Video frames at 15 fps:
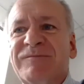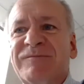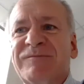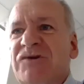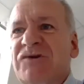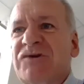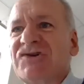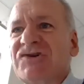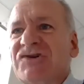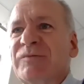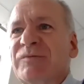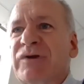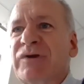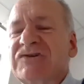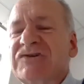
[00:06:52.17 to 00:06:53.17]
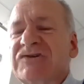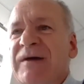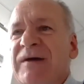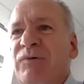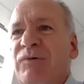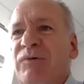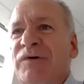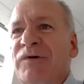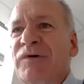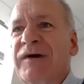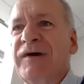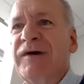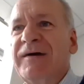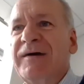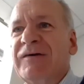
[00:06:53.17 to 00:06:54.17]
just a simple example, but
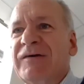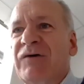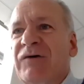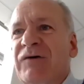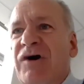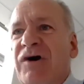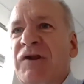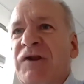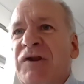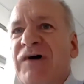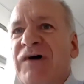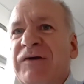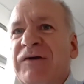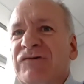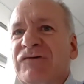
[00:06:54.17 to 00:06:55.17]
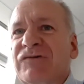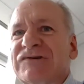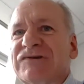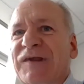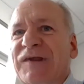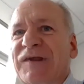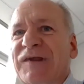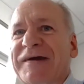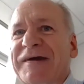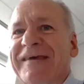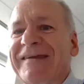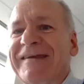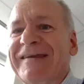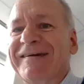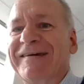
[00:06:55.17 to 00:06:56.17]
there are kind of hundreds like that
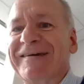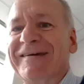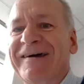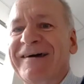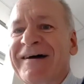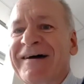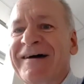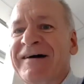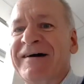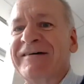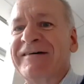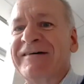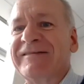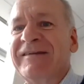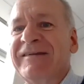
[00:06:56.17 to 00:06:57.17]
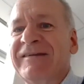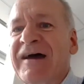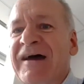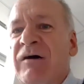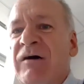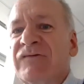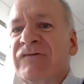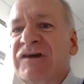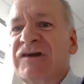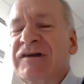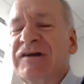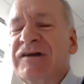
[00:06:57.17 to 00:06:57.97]
now over the years.